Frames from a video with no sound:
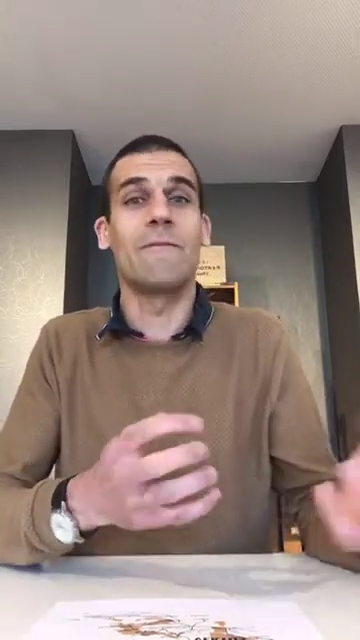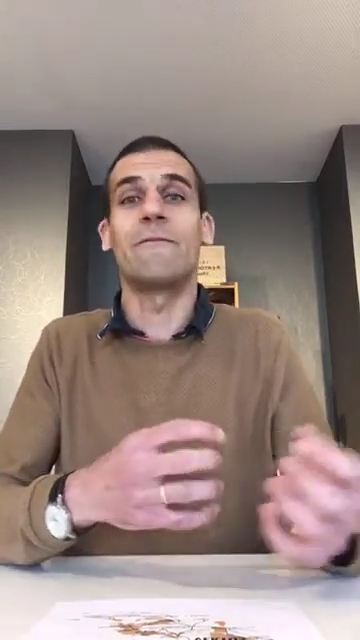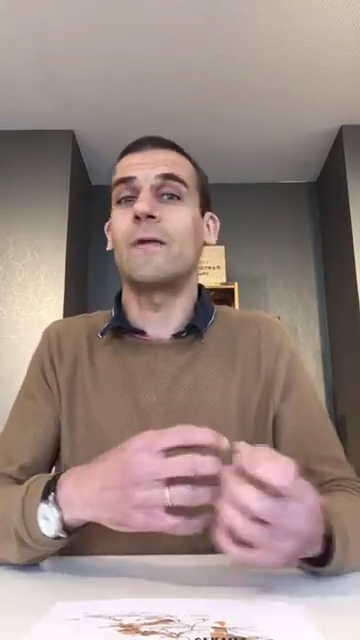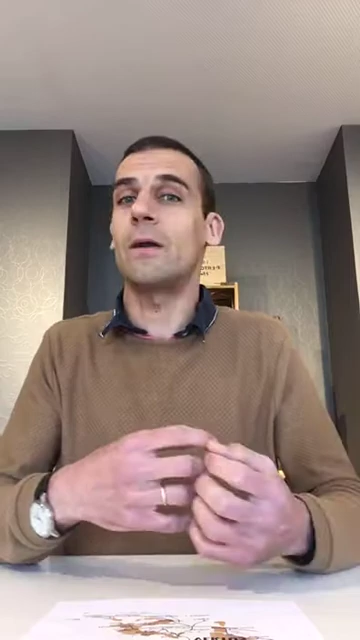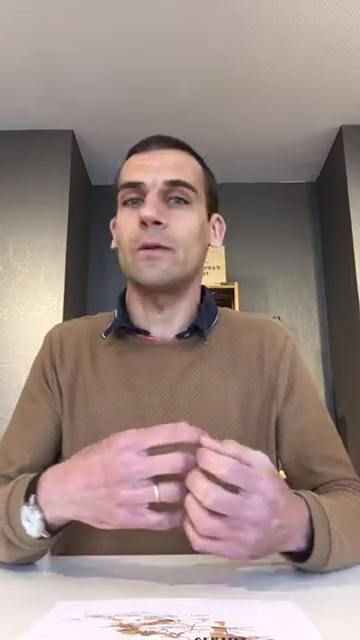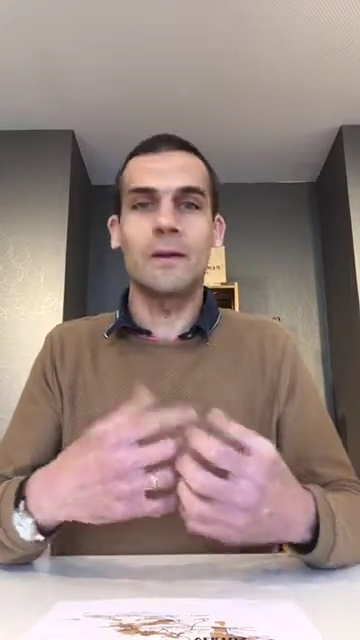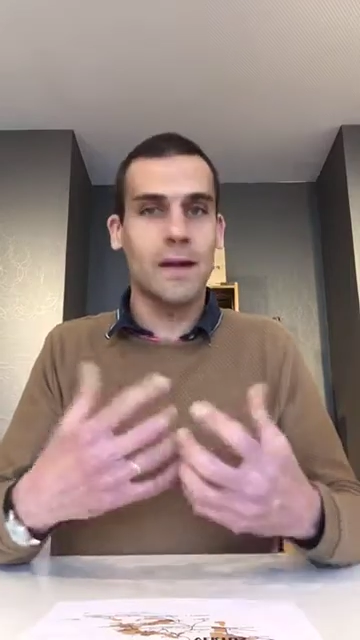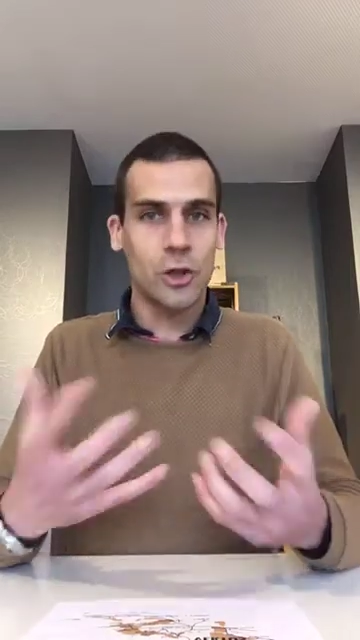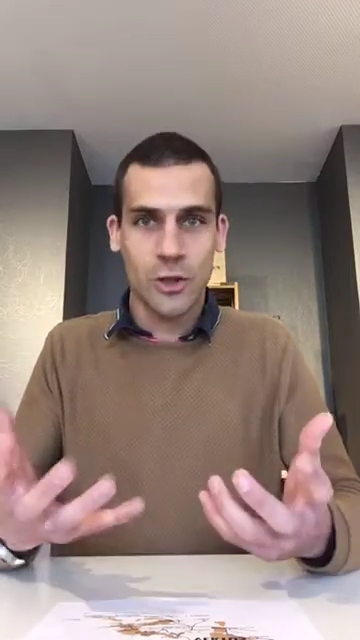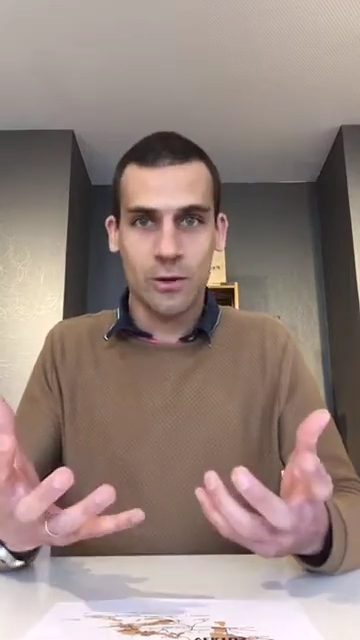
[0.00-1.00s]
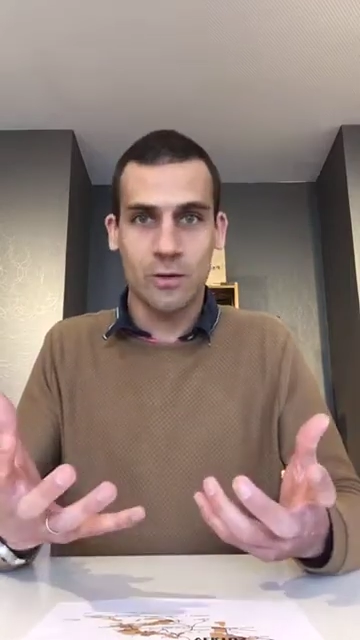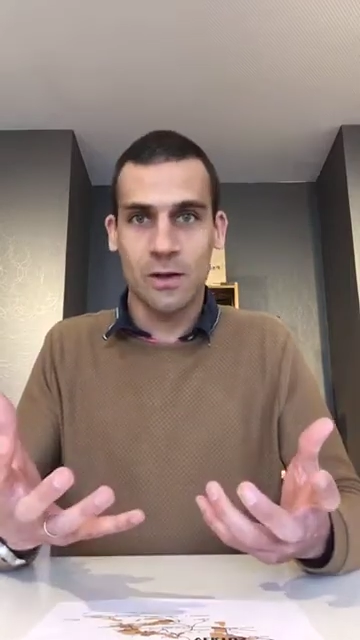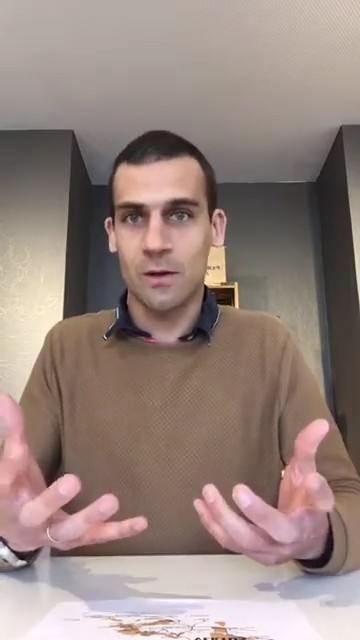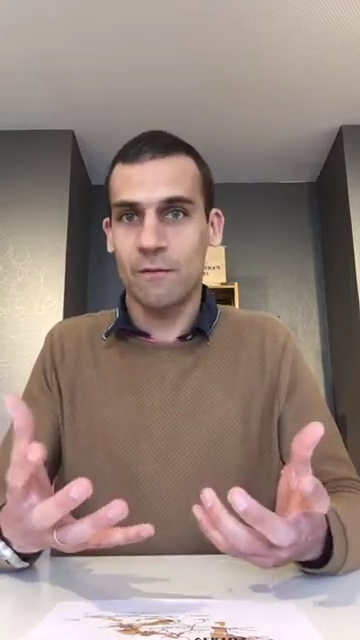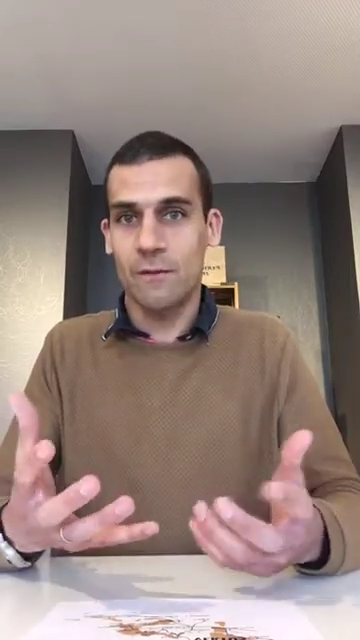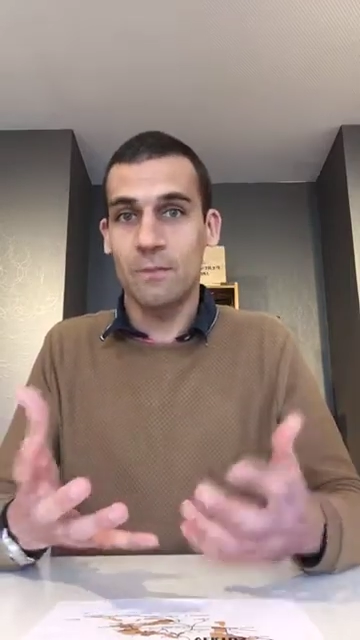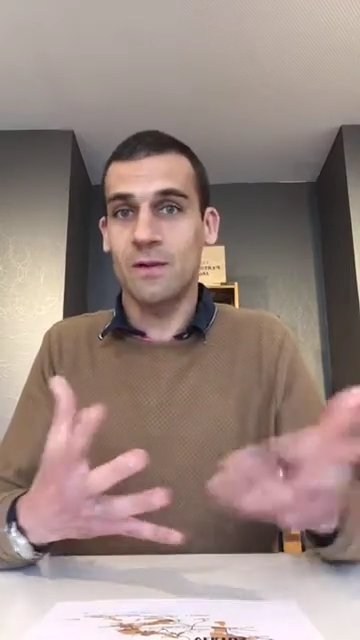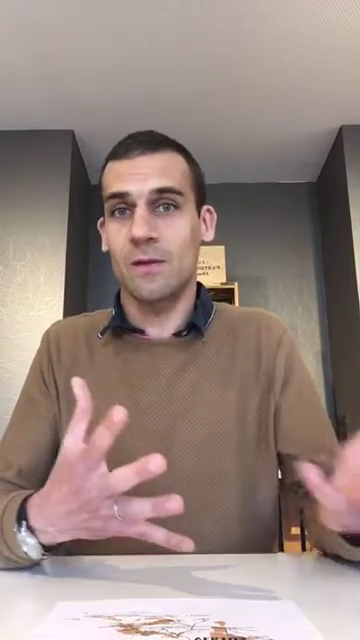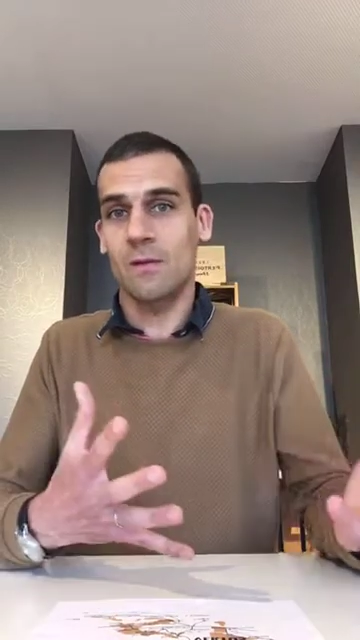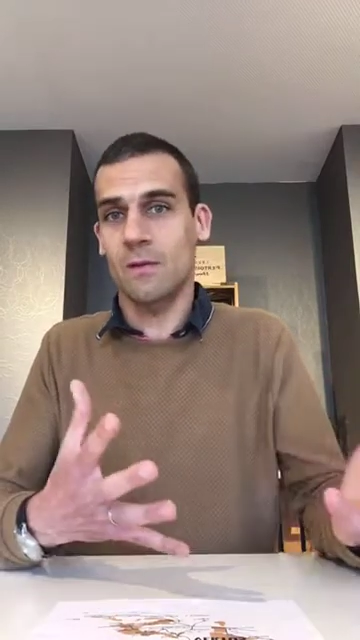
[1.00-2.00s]
very nice Chardonnay from
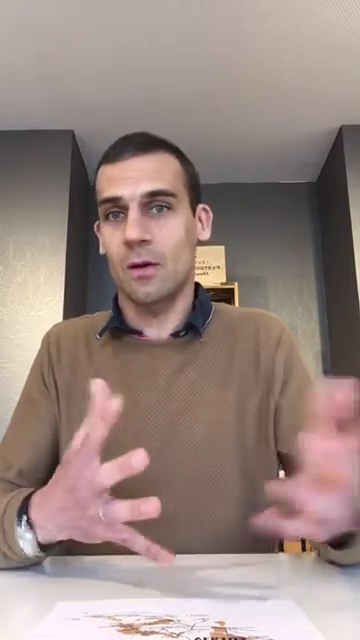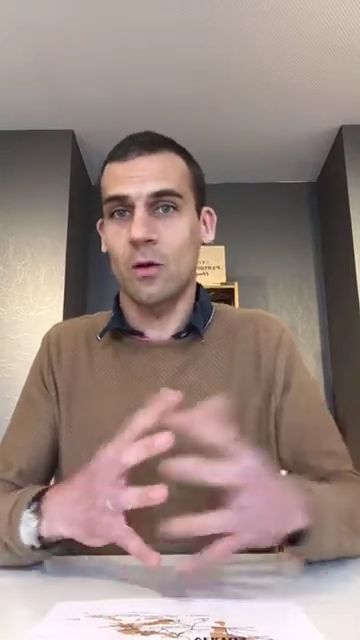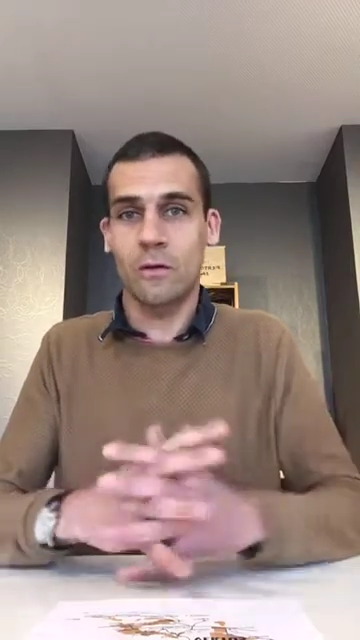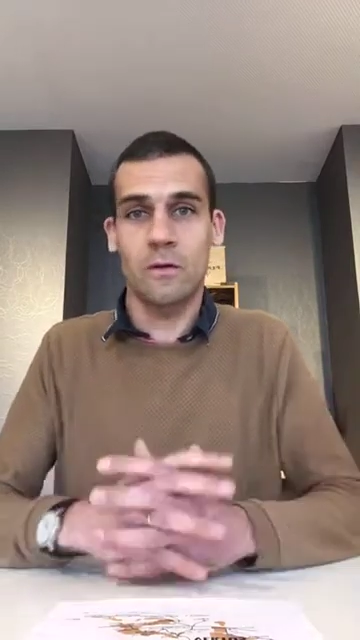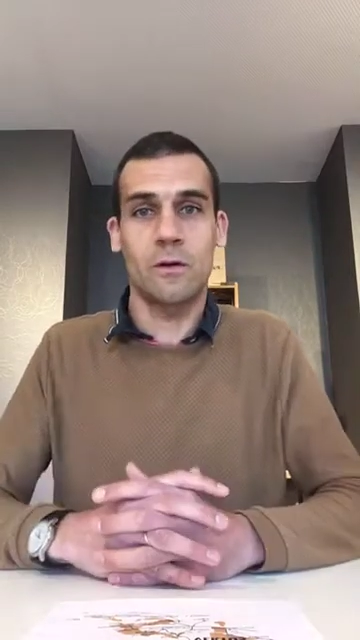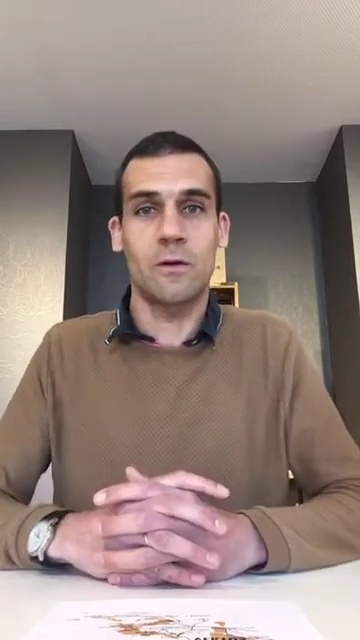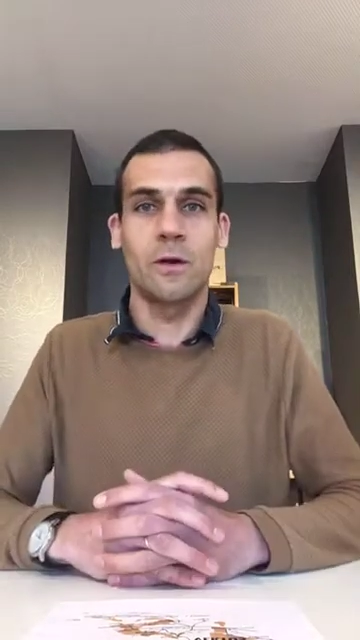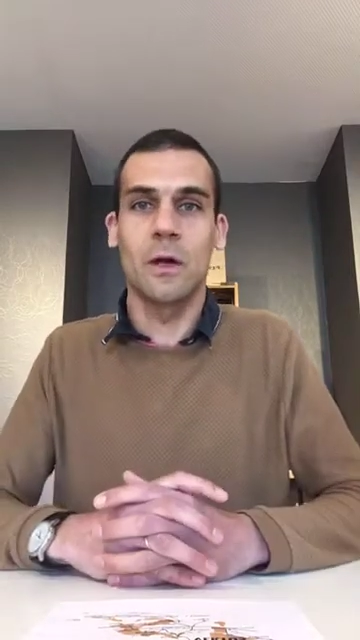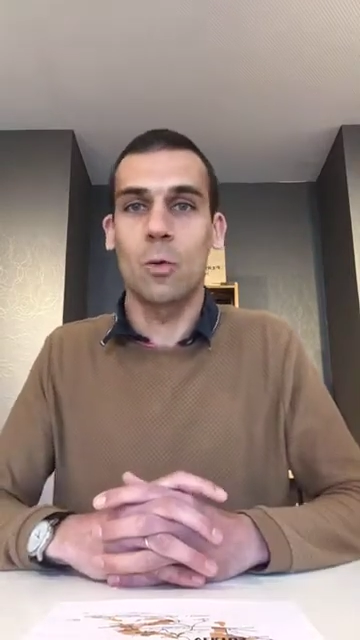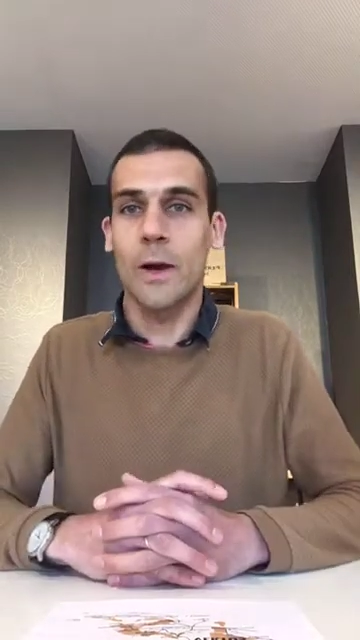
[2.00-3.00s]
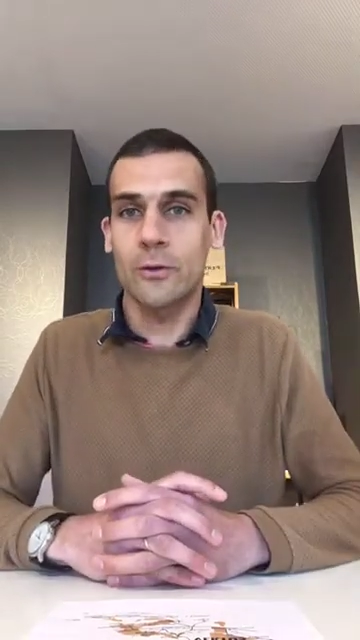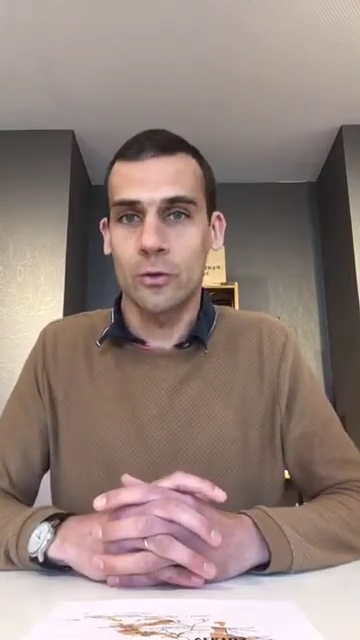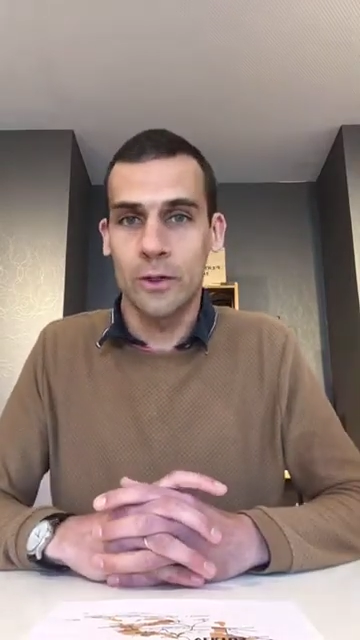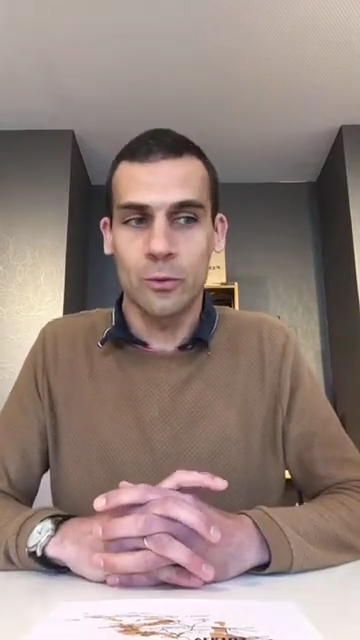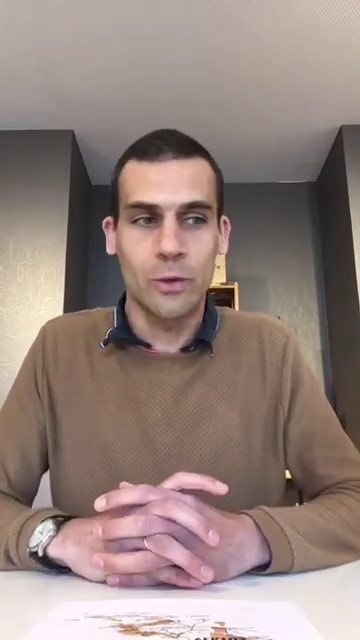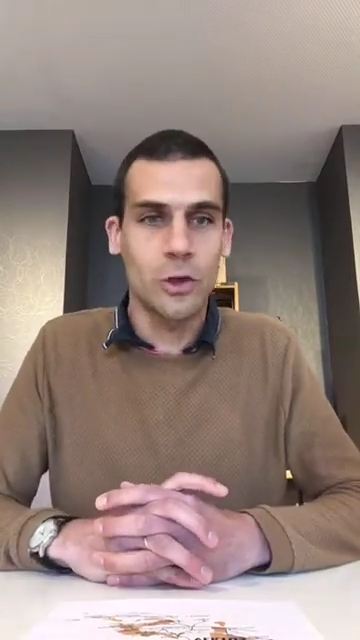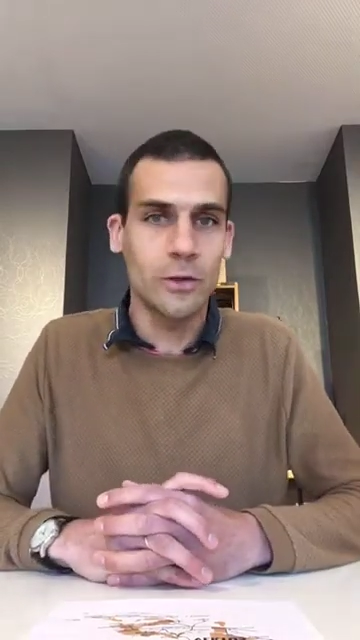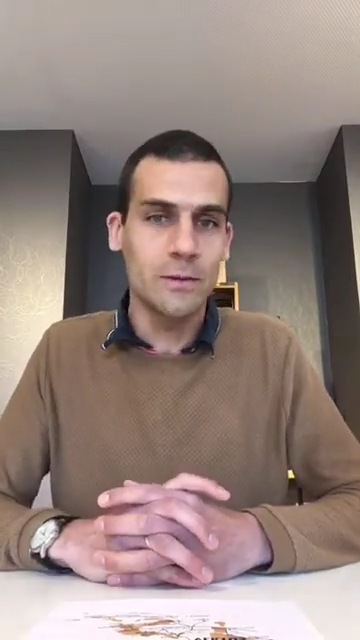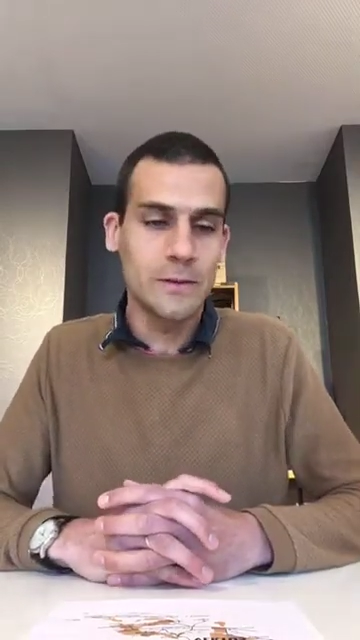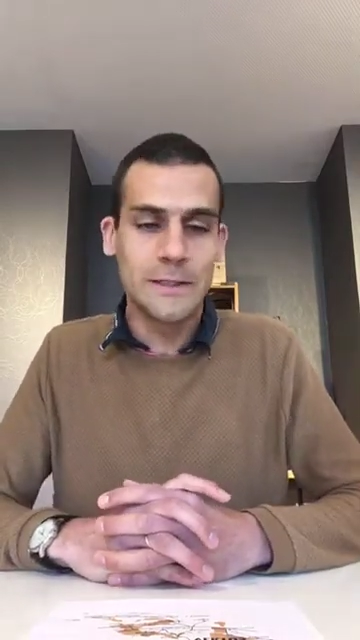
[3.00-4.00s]
this other wine growing
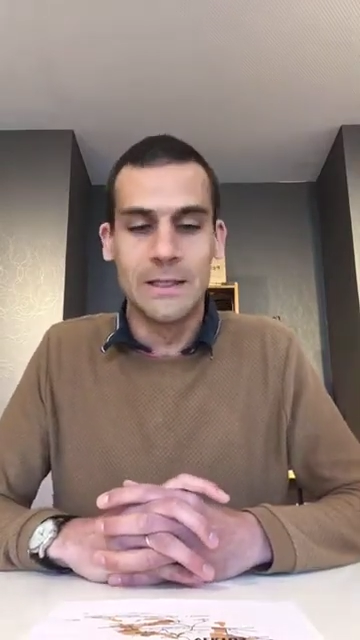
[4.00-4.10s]
region.